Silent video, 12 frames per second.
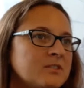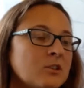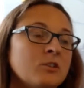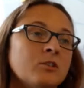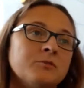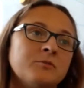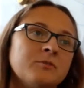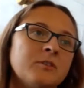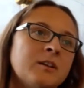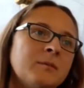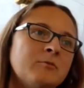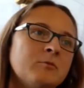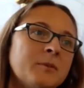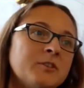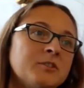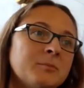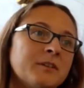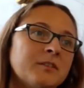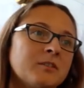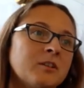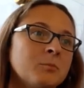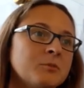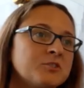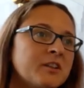a lot of information about
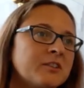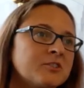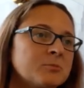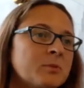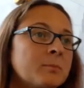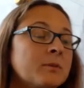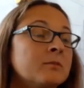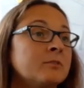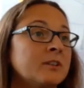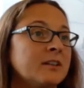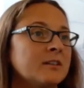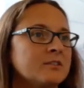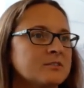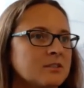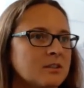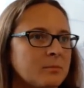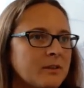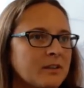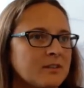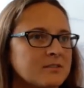climate change, so people are really concerned about that.